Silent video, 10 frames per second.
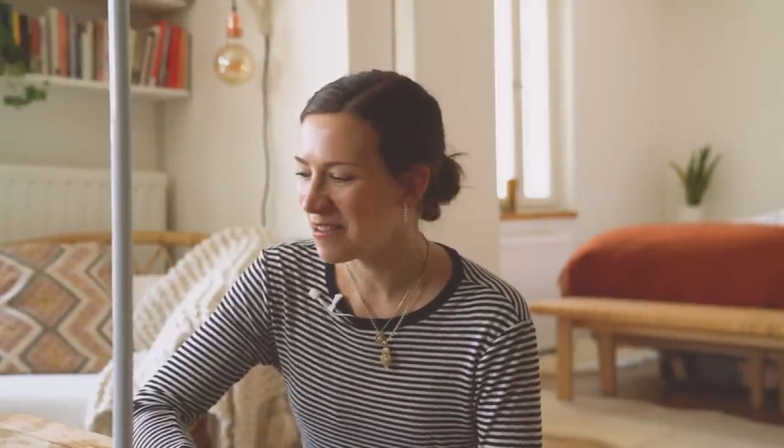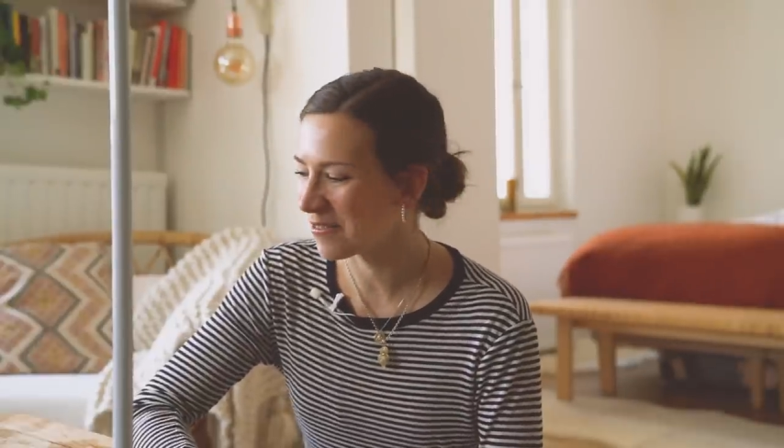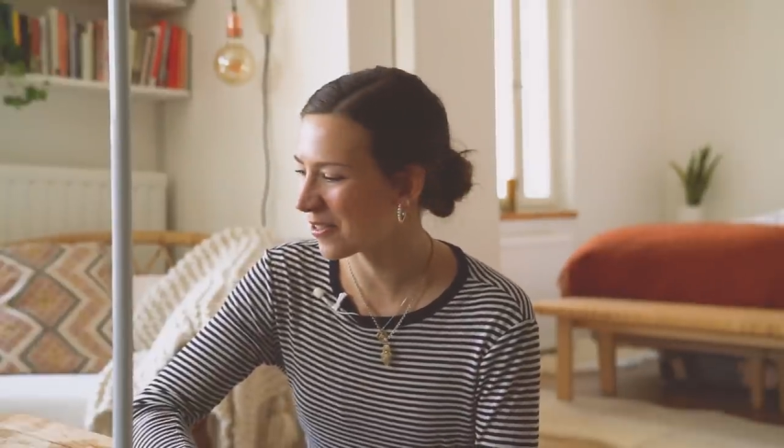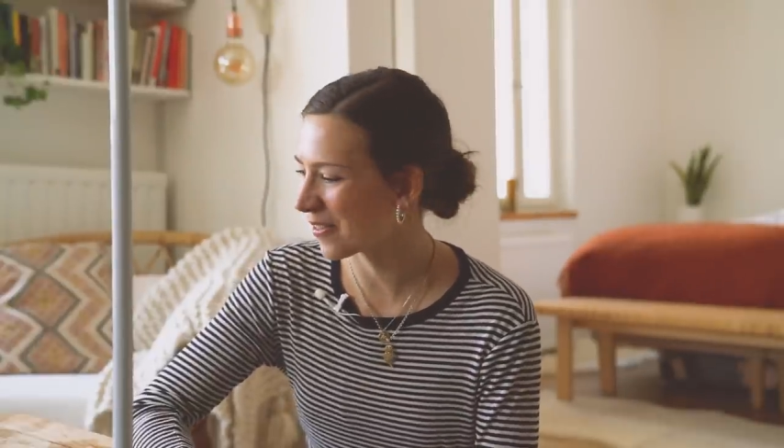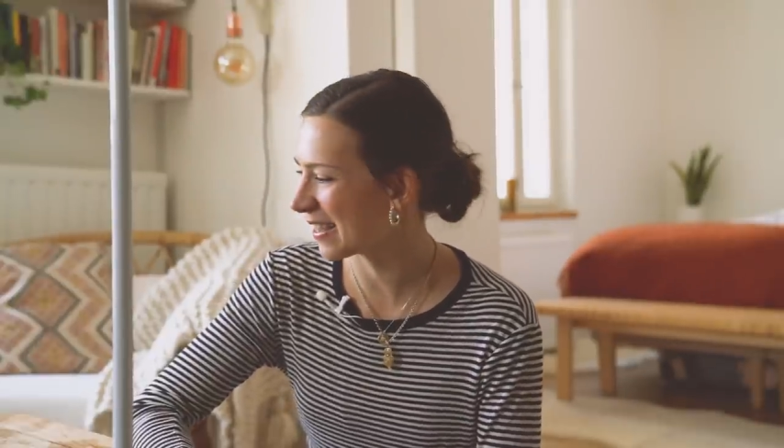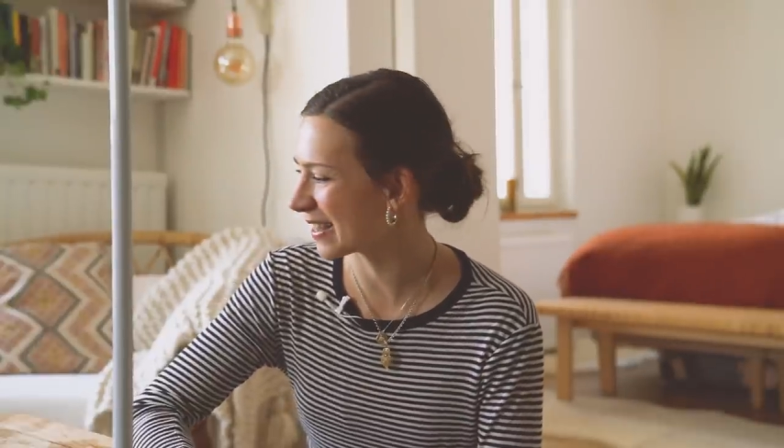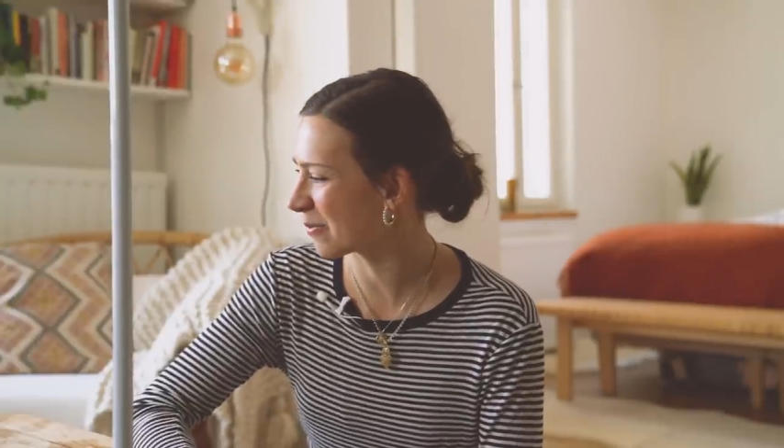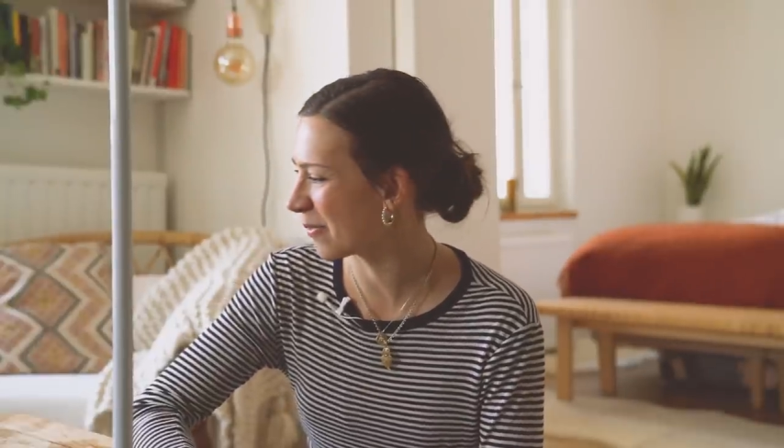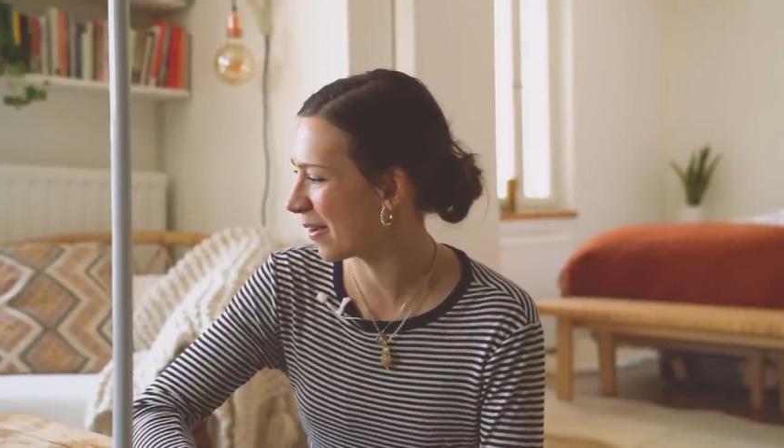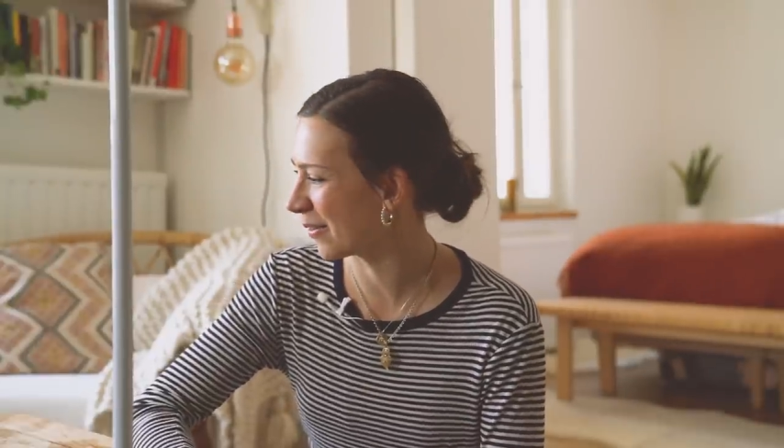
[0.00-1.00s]
for
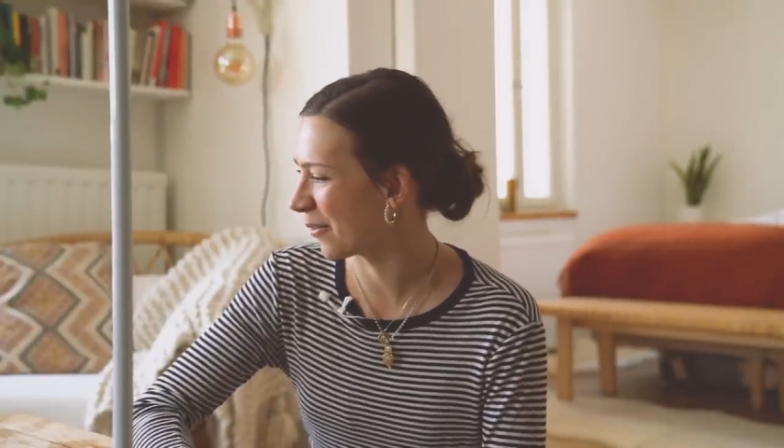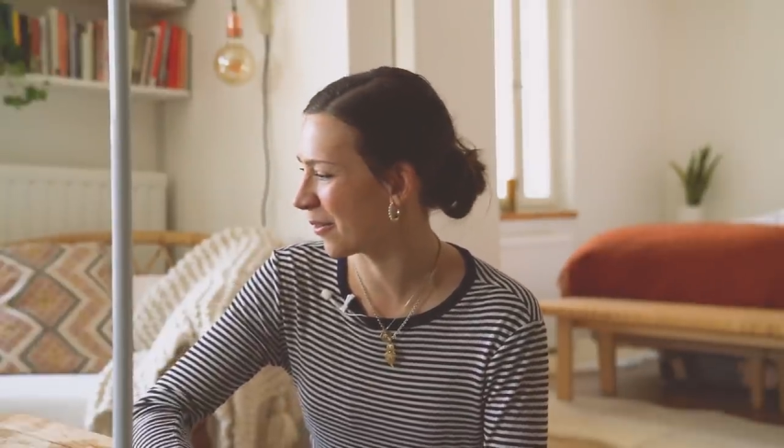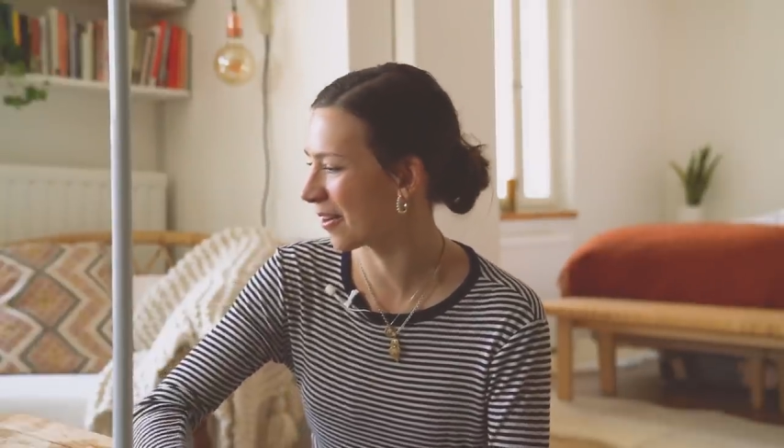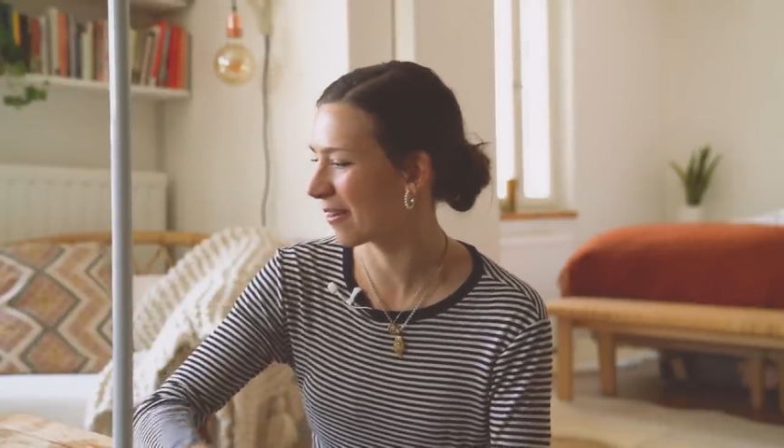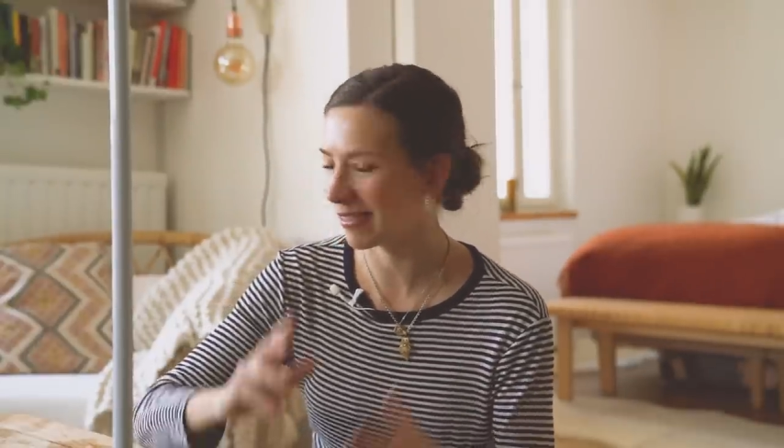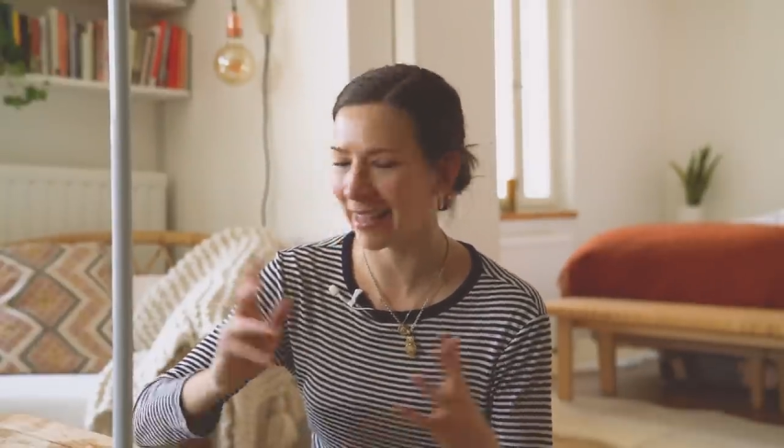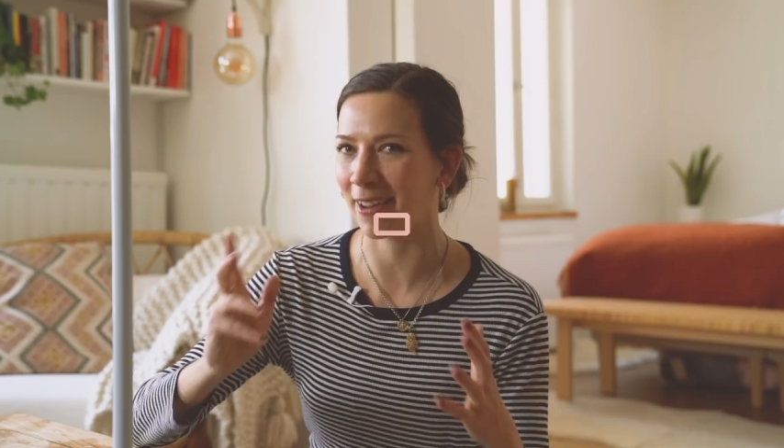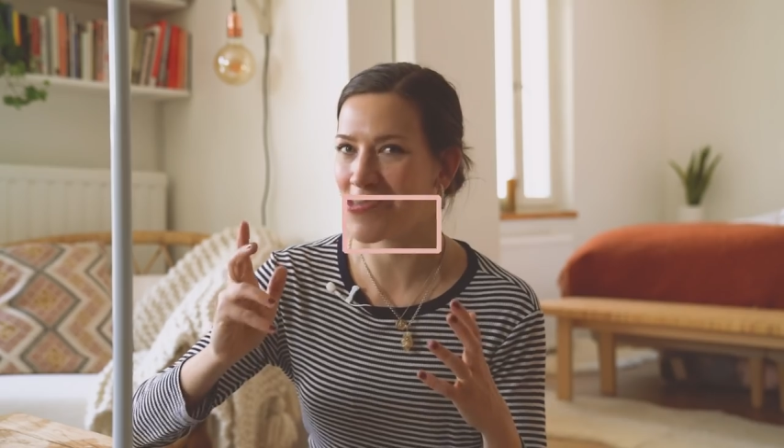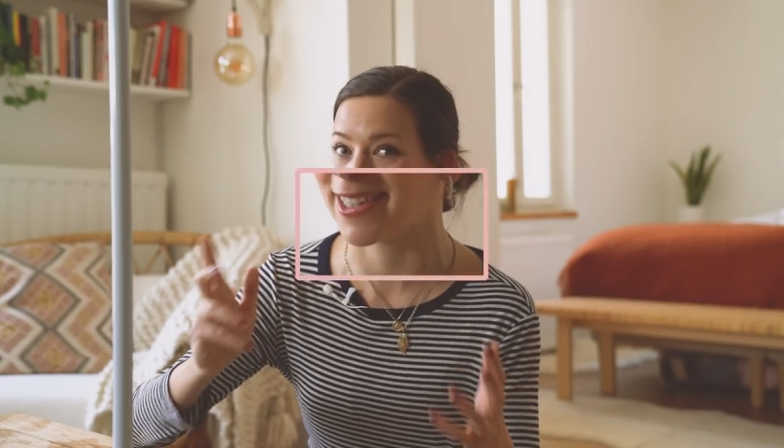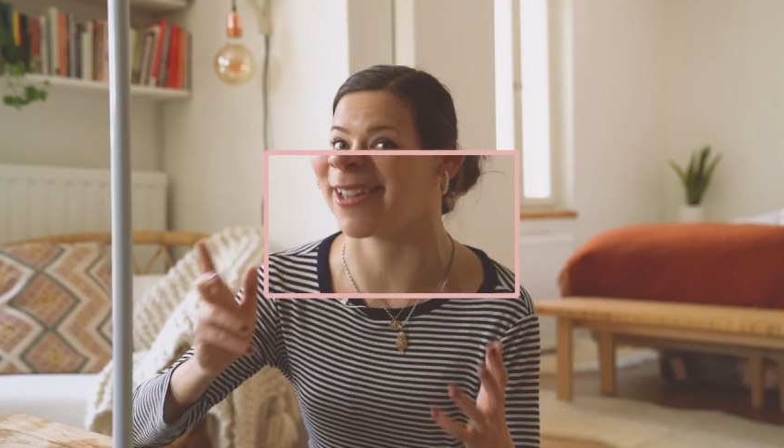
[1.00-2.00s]
this one or think
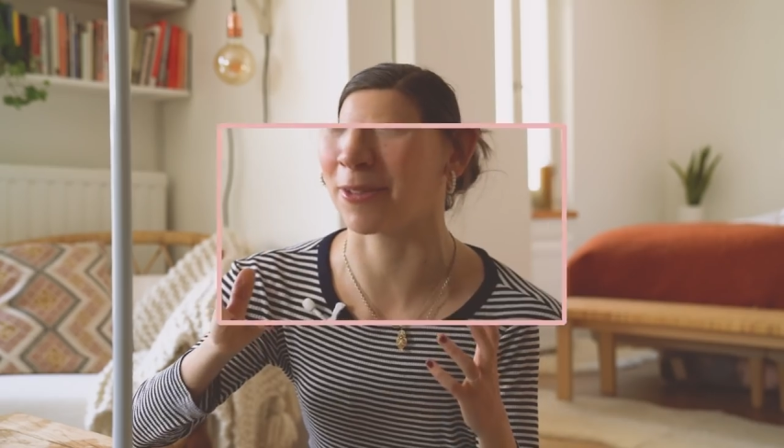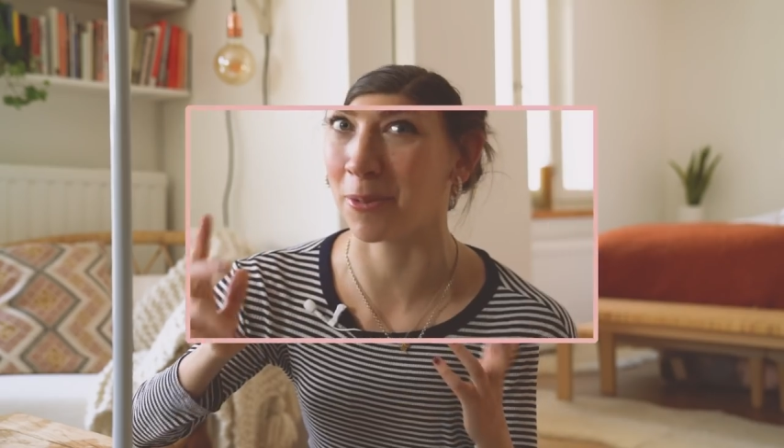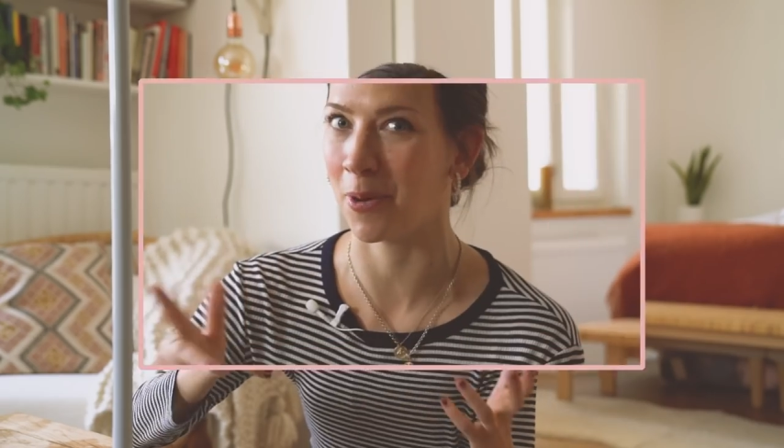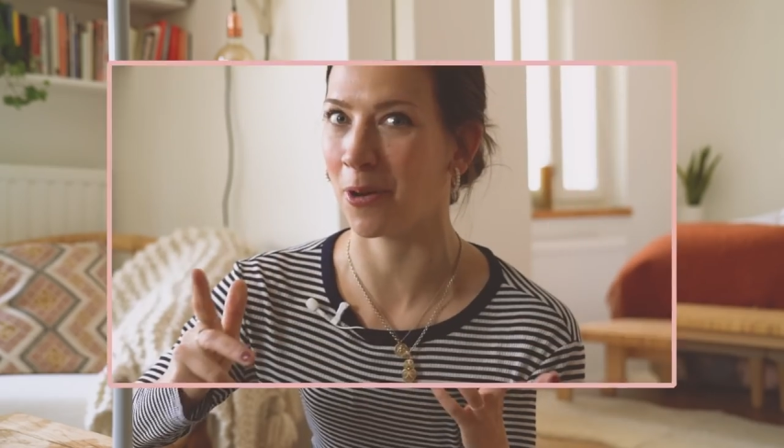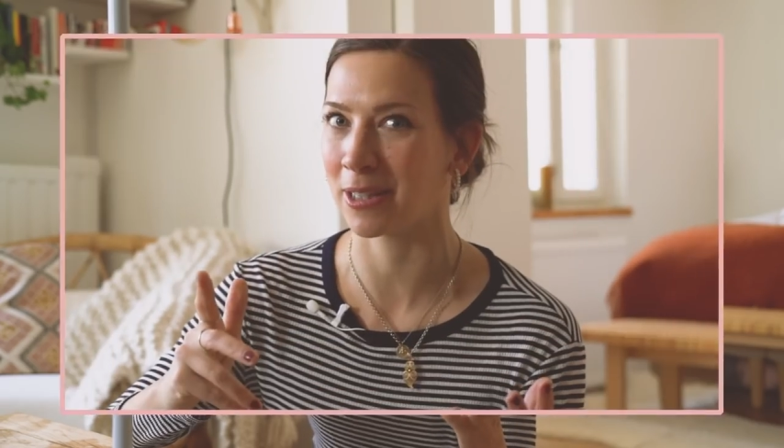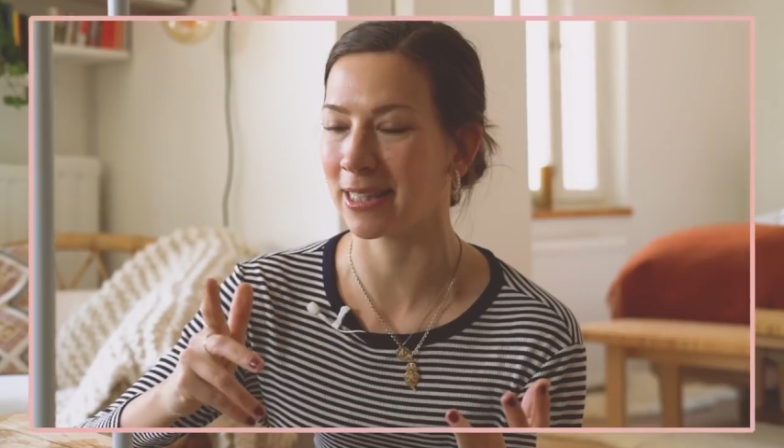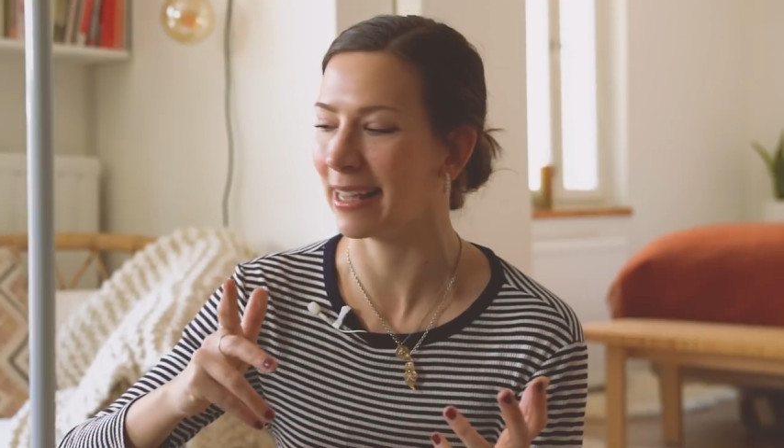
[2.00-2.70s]
outside of the box.